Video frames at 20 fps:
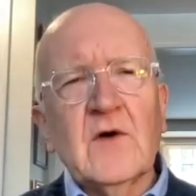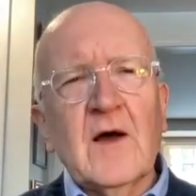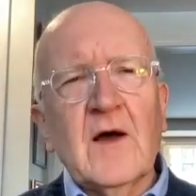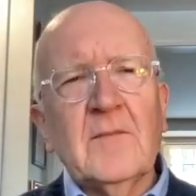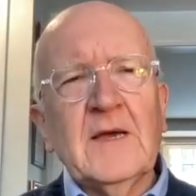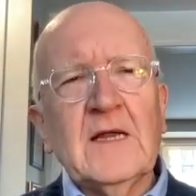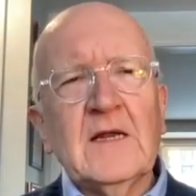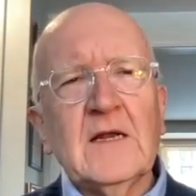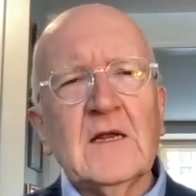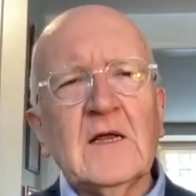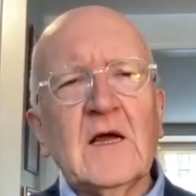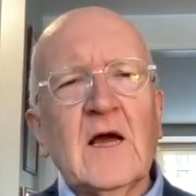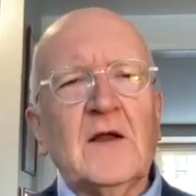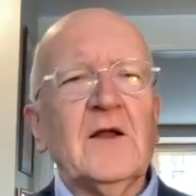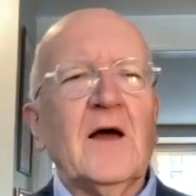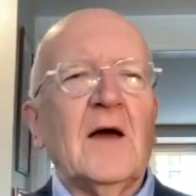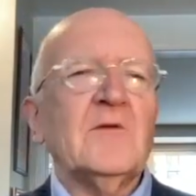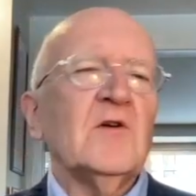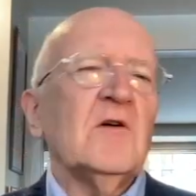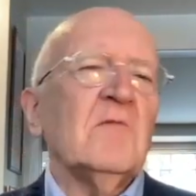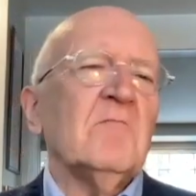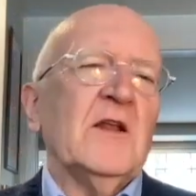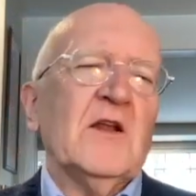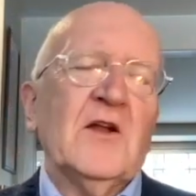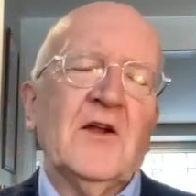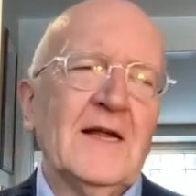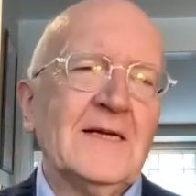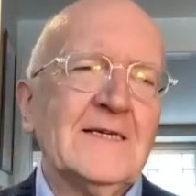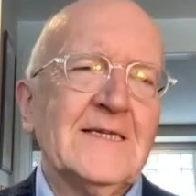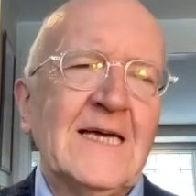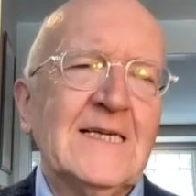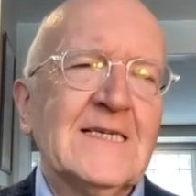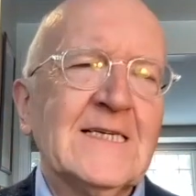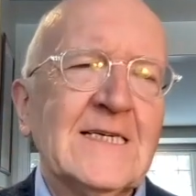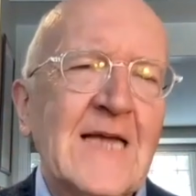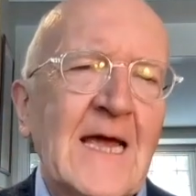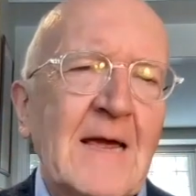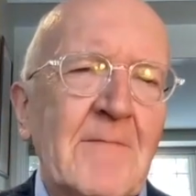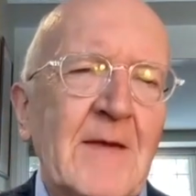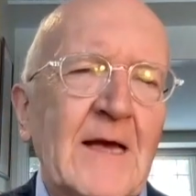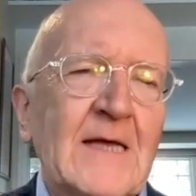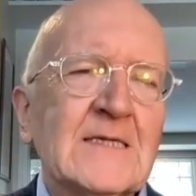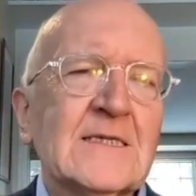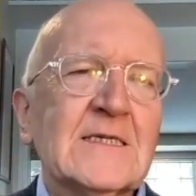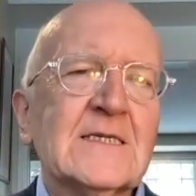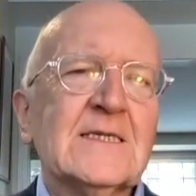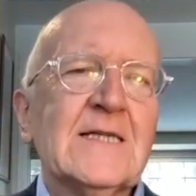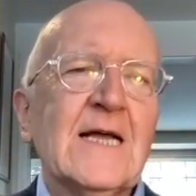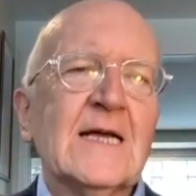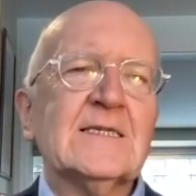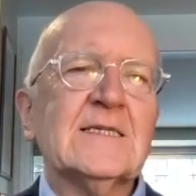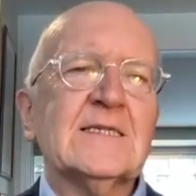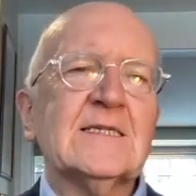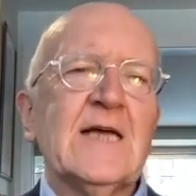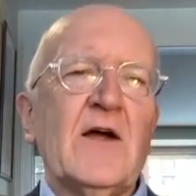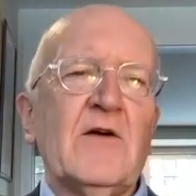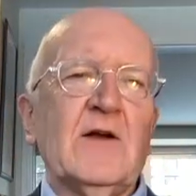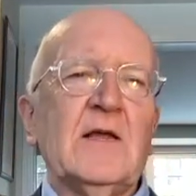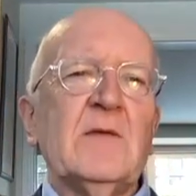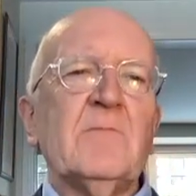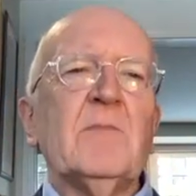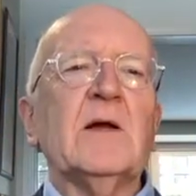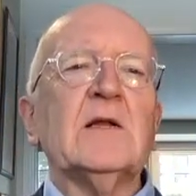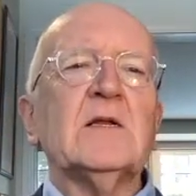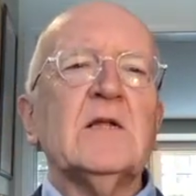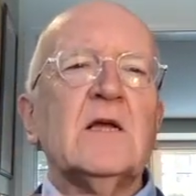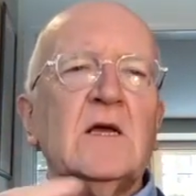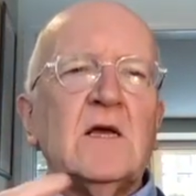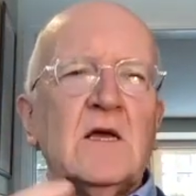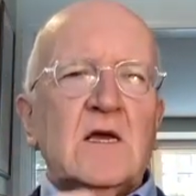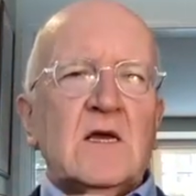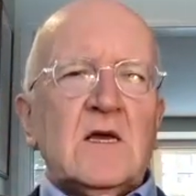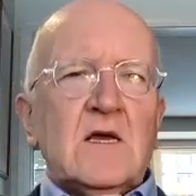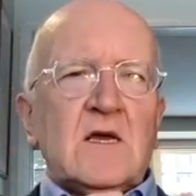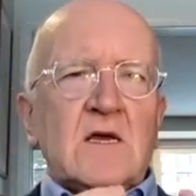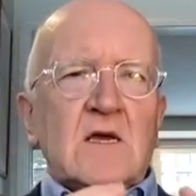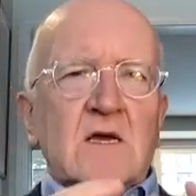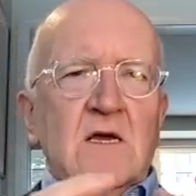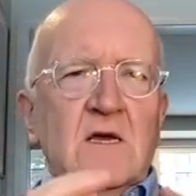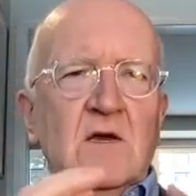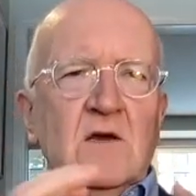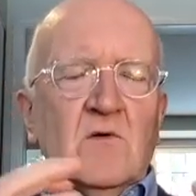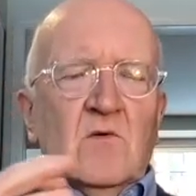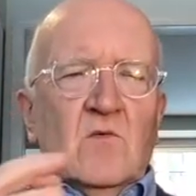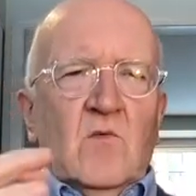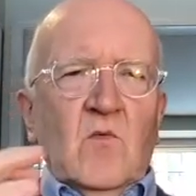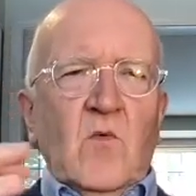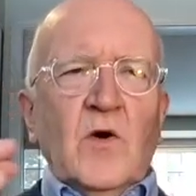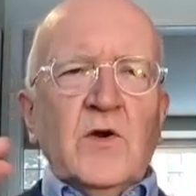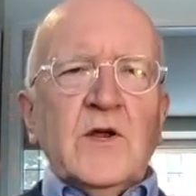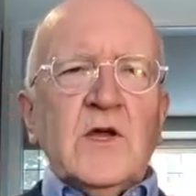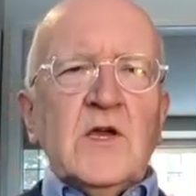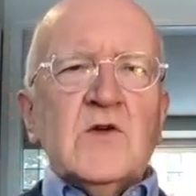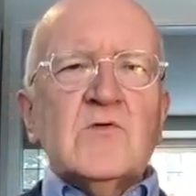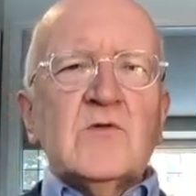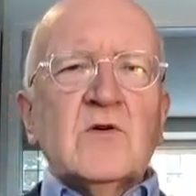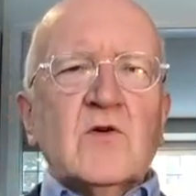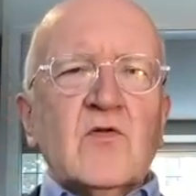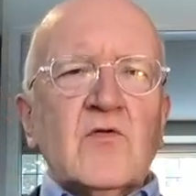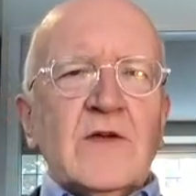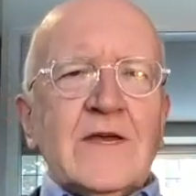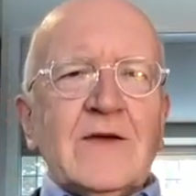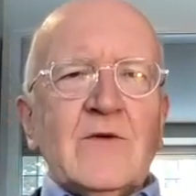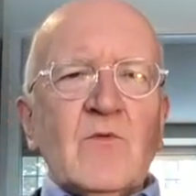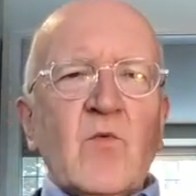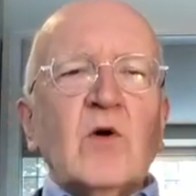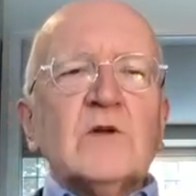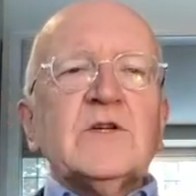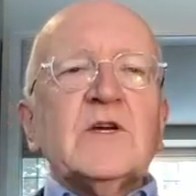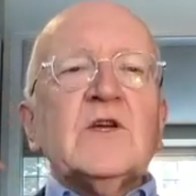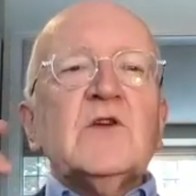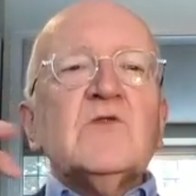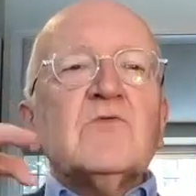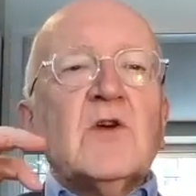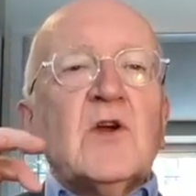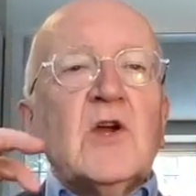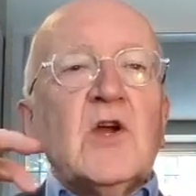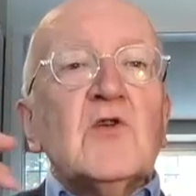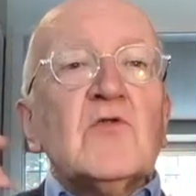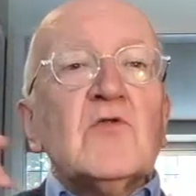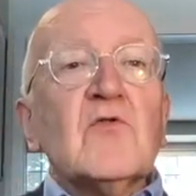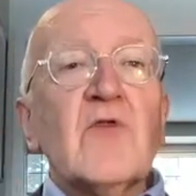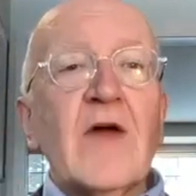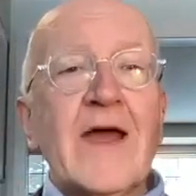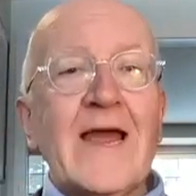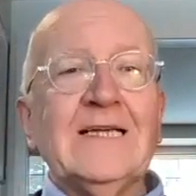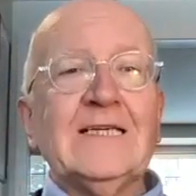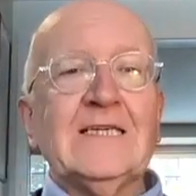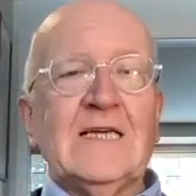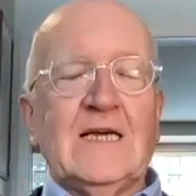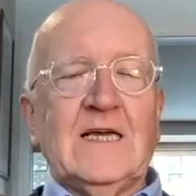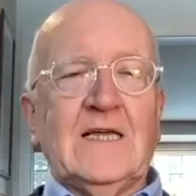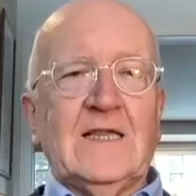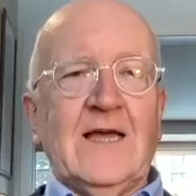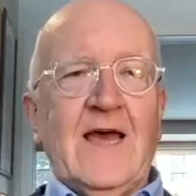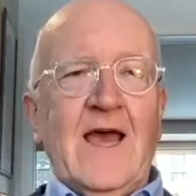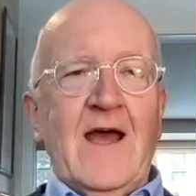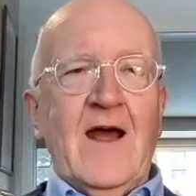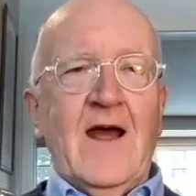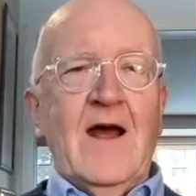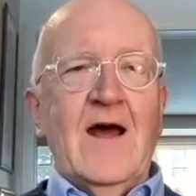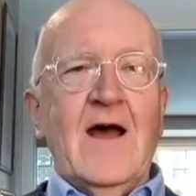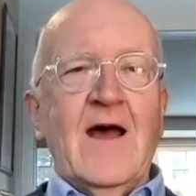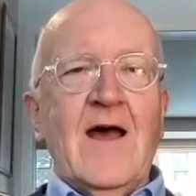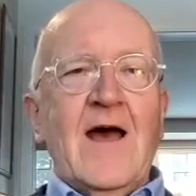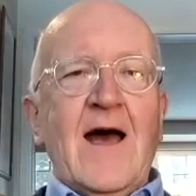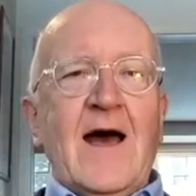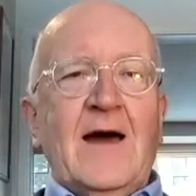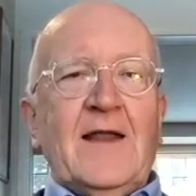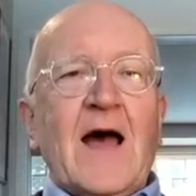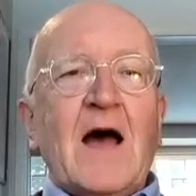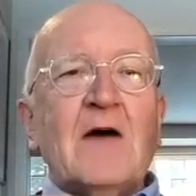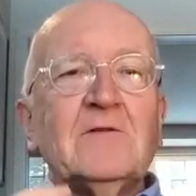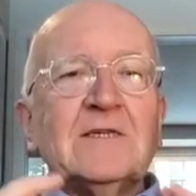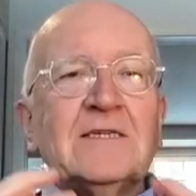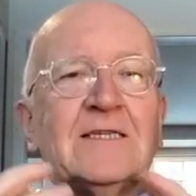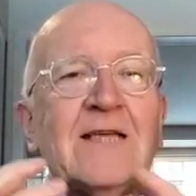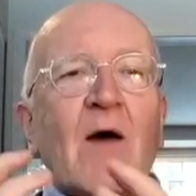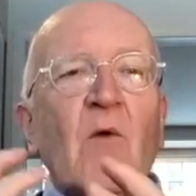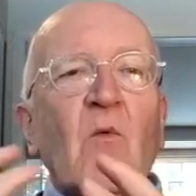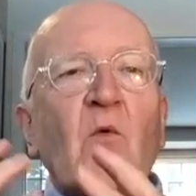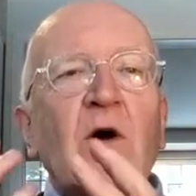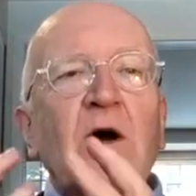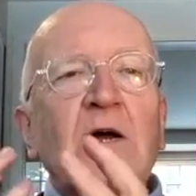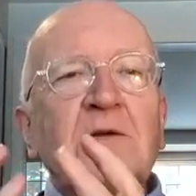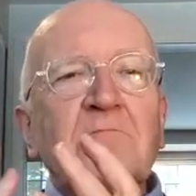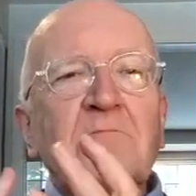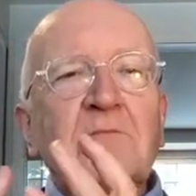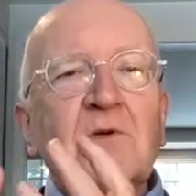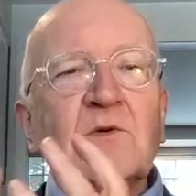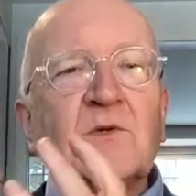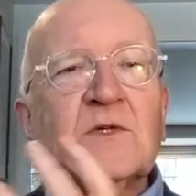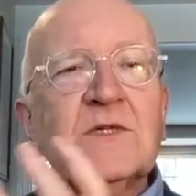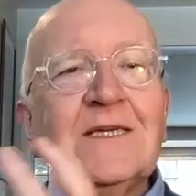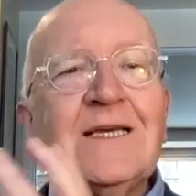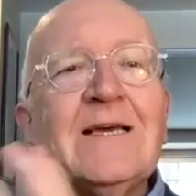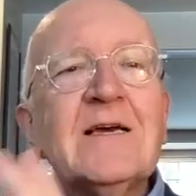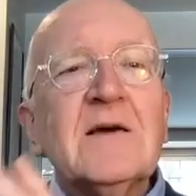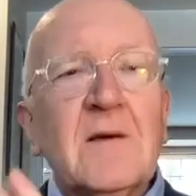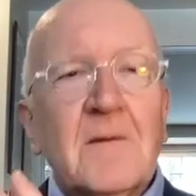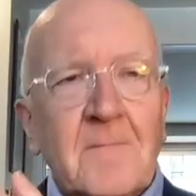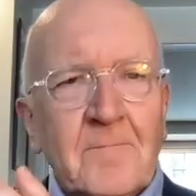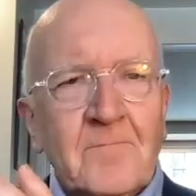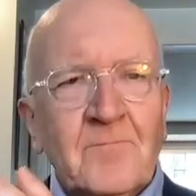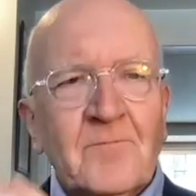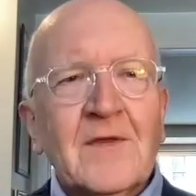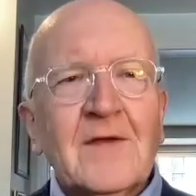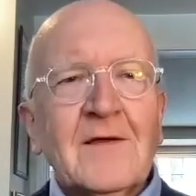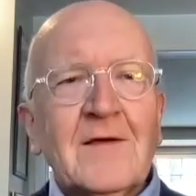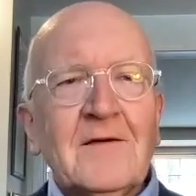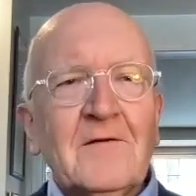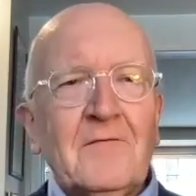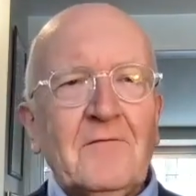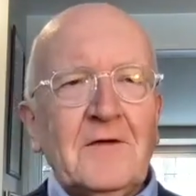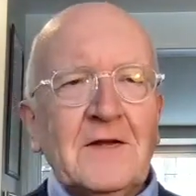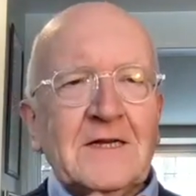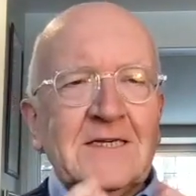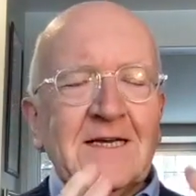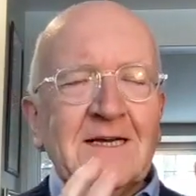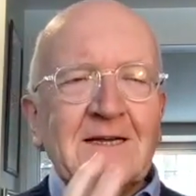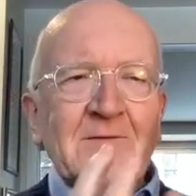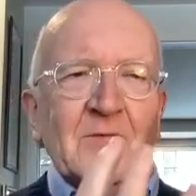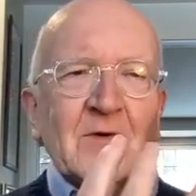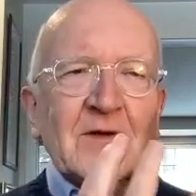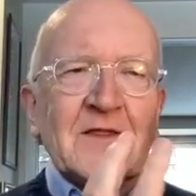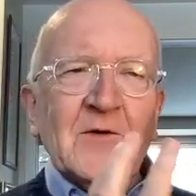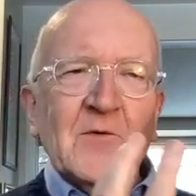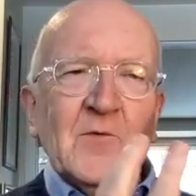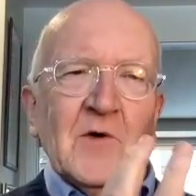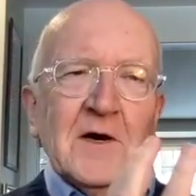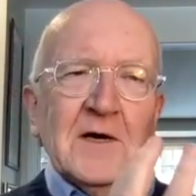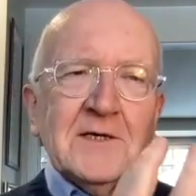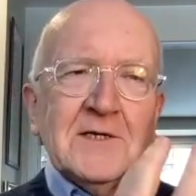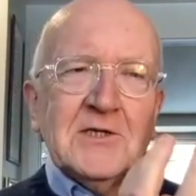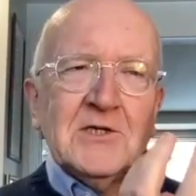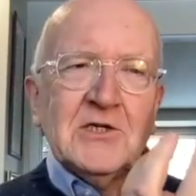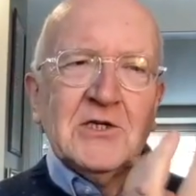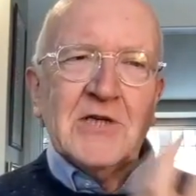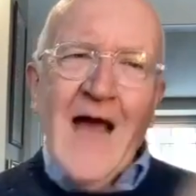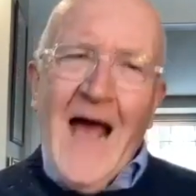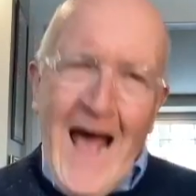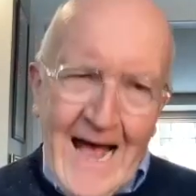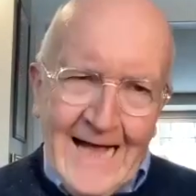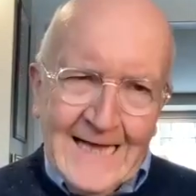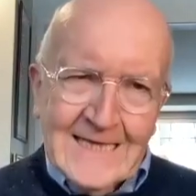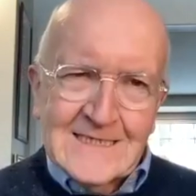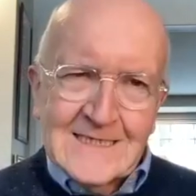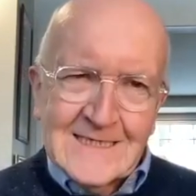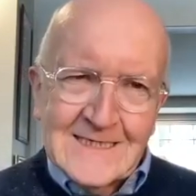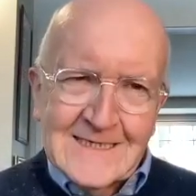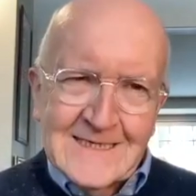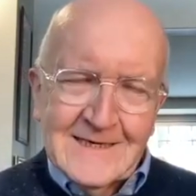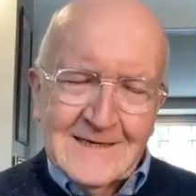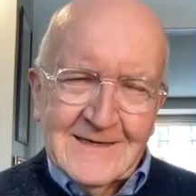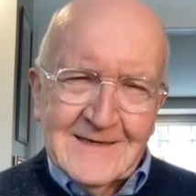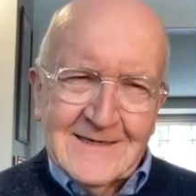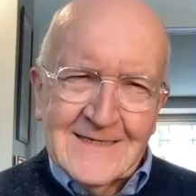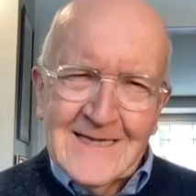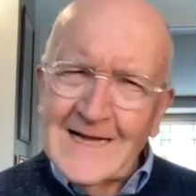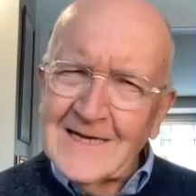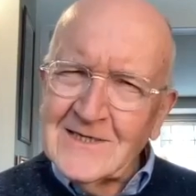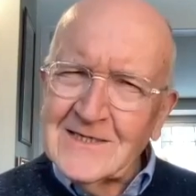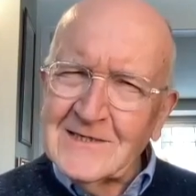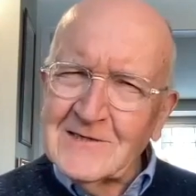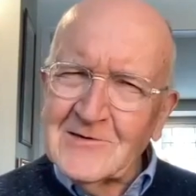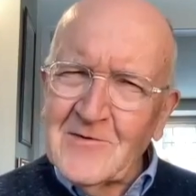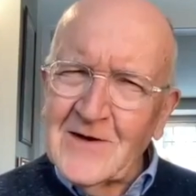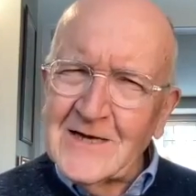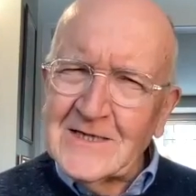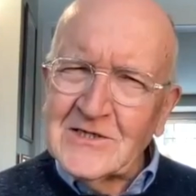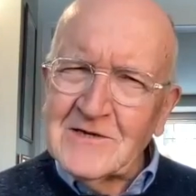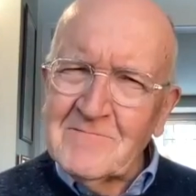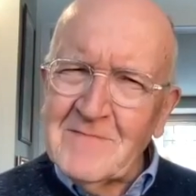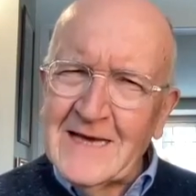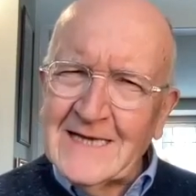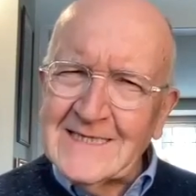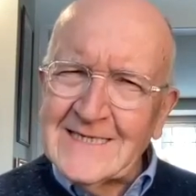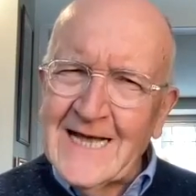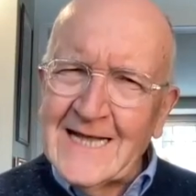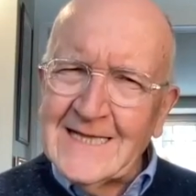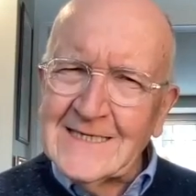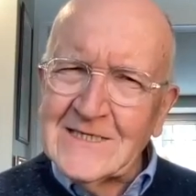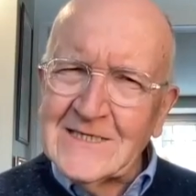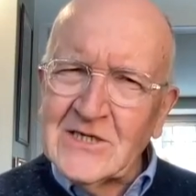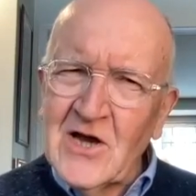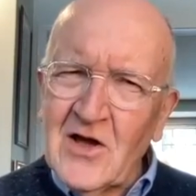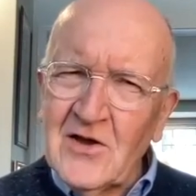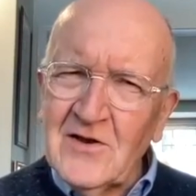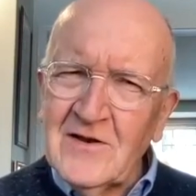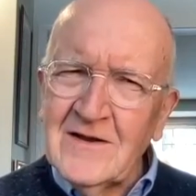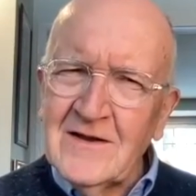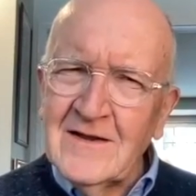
I mean, I, I don't mean on a day to day basis necessarily, but what are you cre- what are you curating there and how does that word museum fit in with the word jazz does that question make sense john